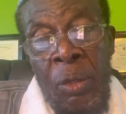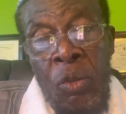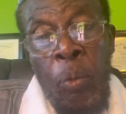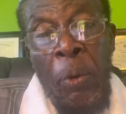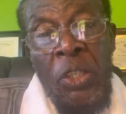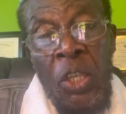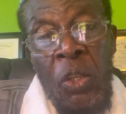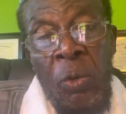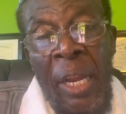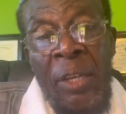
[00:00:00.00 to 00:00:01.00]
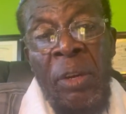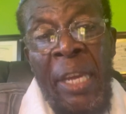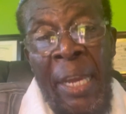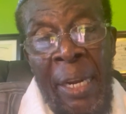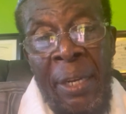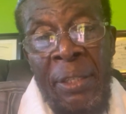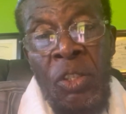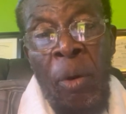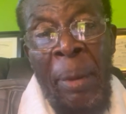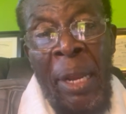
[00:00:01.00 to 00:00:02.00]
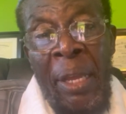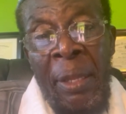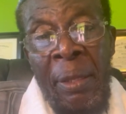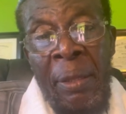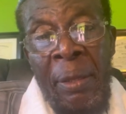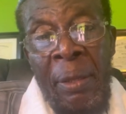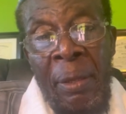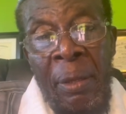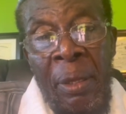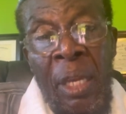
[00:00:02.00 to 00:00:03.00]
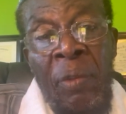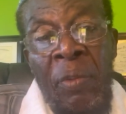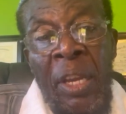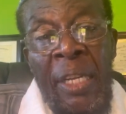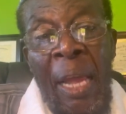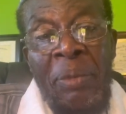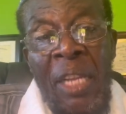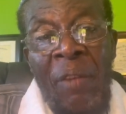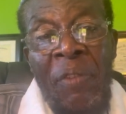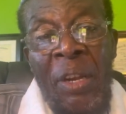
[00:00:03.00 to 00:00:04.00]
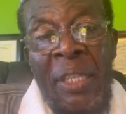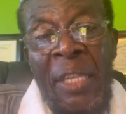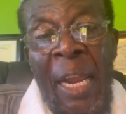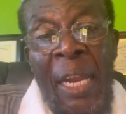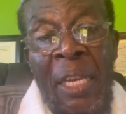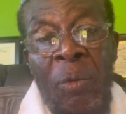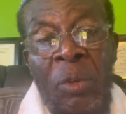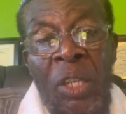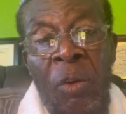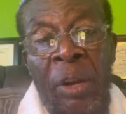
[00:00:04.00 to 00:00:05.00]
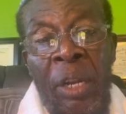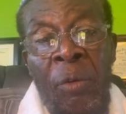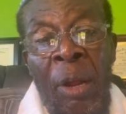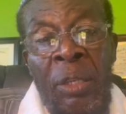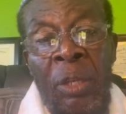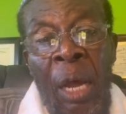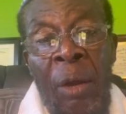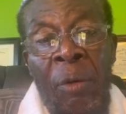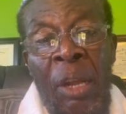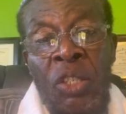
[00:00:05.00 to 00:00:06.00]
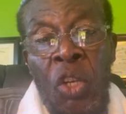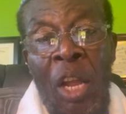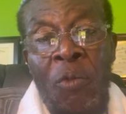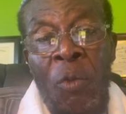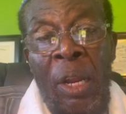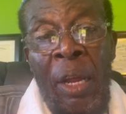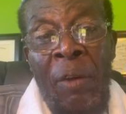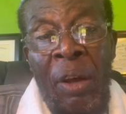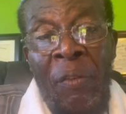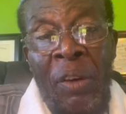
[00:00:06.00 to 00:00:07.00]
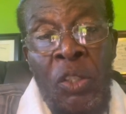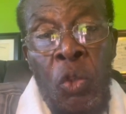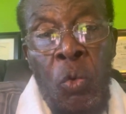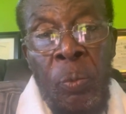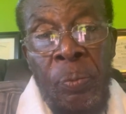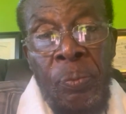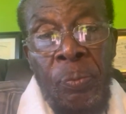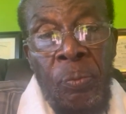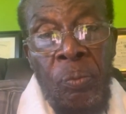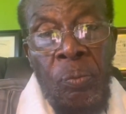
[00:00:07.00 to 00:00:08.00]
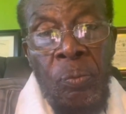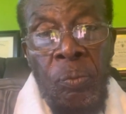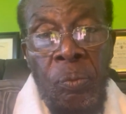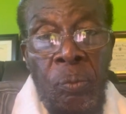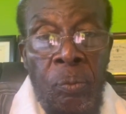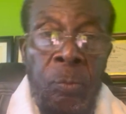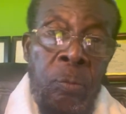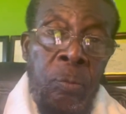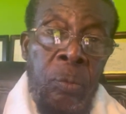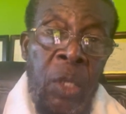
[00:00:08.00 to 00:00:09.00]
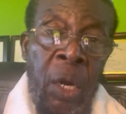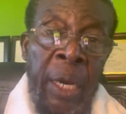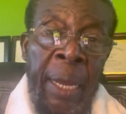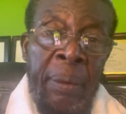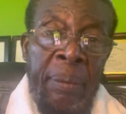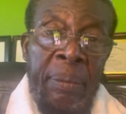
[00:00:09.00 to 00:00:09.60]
to persecute and to kill so many. Even Hitler himself understand that he was a great grand, uh, grandson of, one, of, of a Jew. Okay?